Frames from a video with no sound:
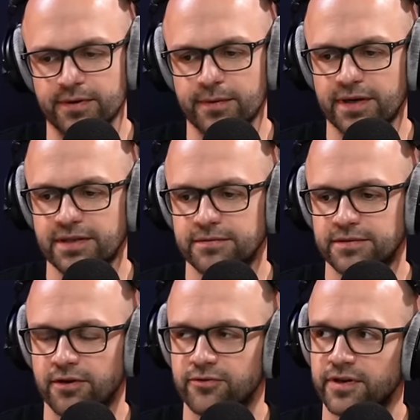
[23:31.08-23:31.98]
when he went into his
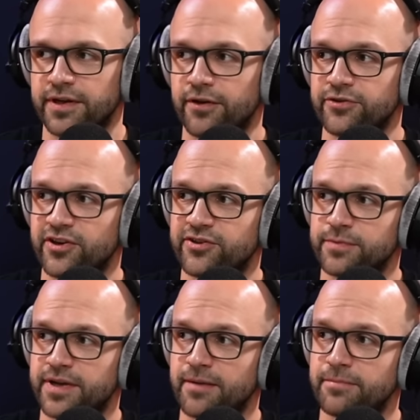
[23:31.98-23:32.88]
contract negotiation
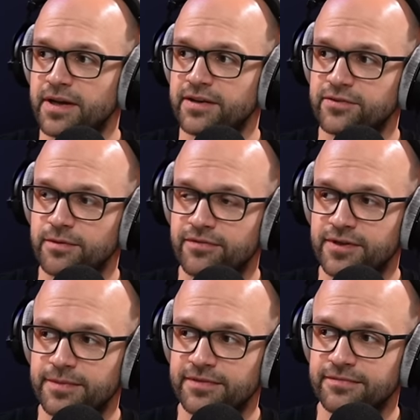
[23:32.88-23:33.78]
with Ken Bates, who offered
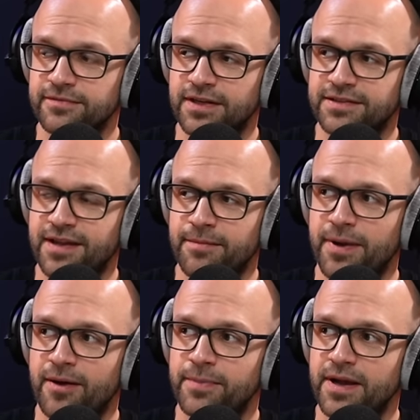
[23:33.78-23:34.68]
him a
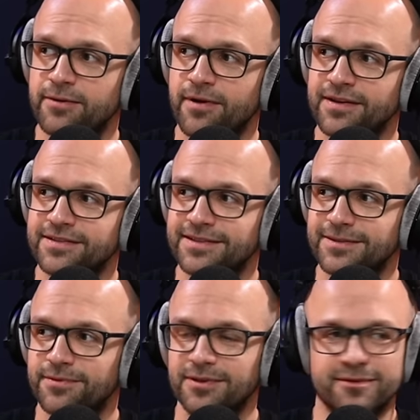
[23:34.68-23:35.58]
£10 pay rise, he
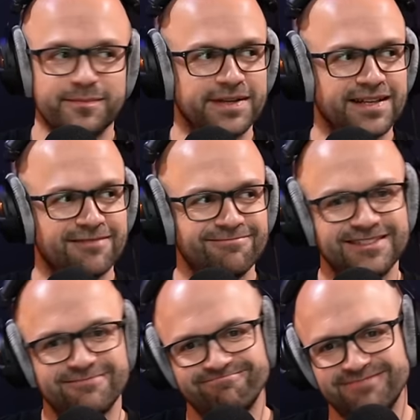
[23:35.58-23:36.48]
probably would have been like,
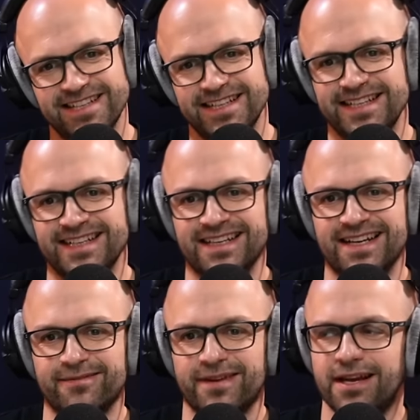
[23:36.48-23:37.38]
well, I'm
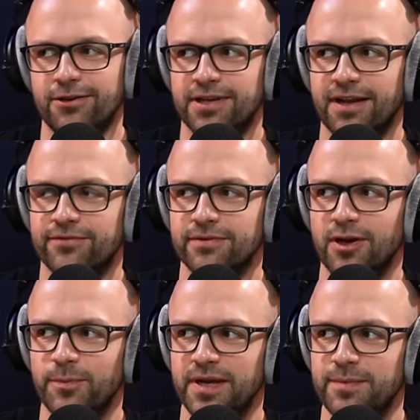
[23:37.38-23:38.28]
kind of looking after a
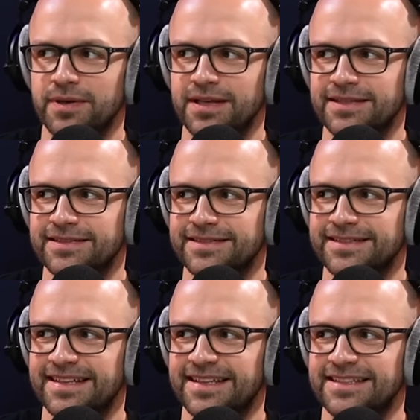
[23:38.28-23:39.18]
lot of people here
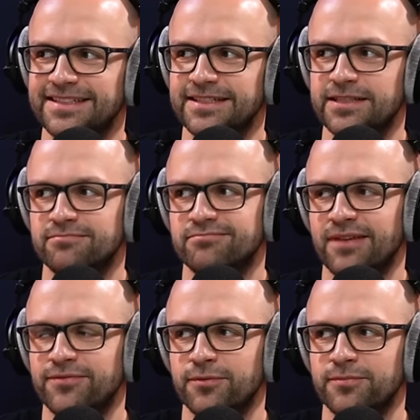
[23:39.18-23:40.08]
and
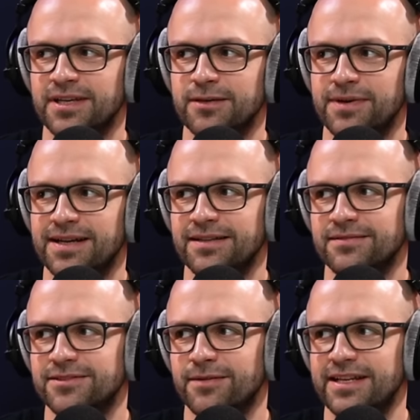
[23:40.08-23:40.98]
I've done really well.
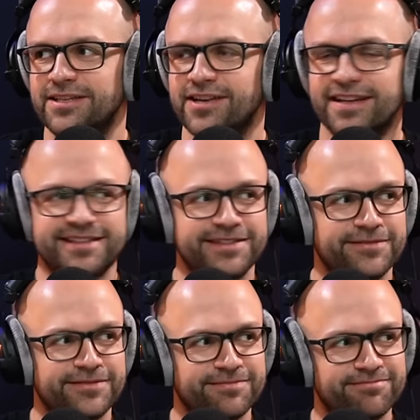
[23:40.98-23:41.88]
So any chance
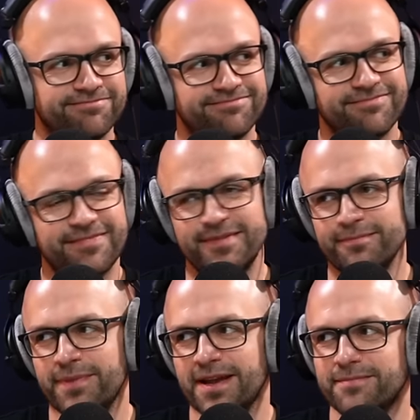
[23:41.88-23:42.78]
of
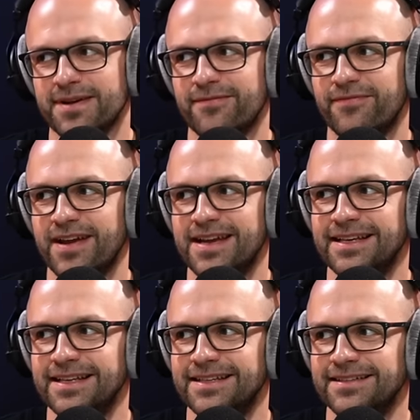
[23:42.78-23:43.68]
paying me a
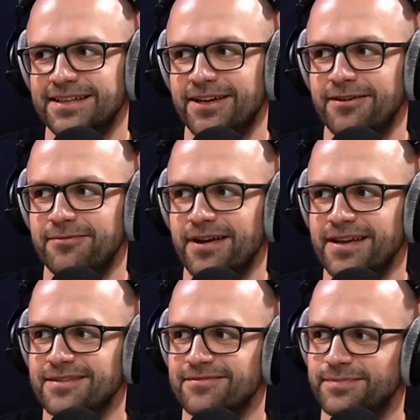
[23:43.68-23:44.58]
vaguely the going
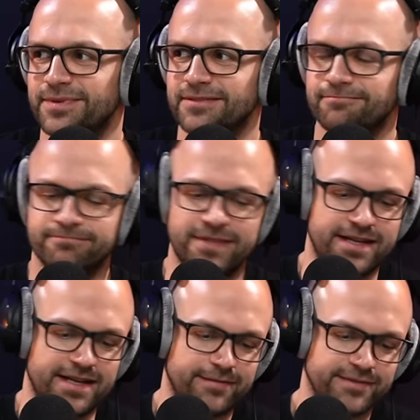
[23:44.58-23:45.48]
rate, but
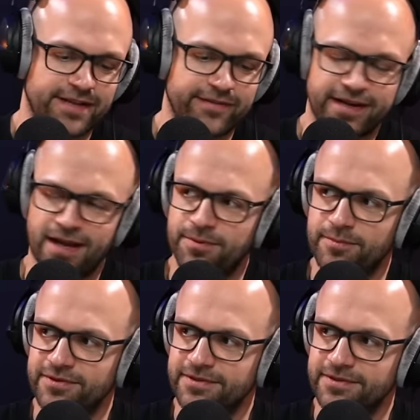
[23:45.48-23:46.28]
it was never going to happen, was it?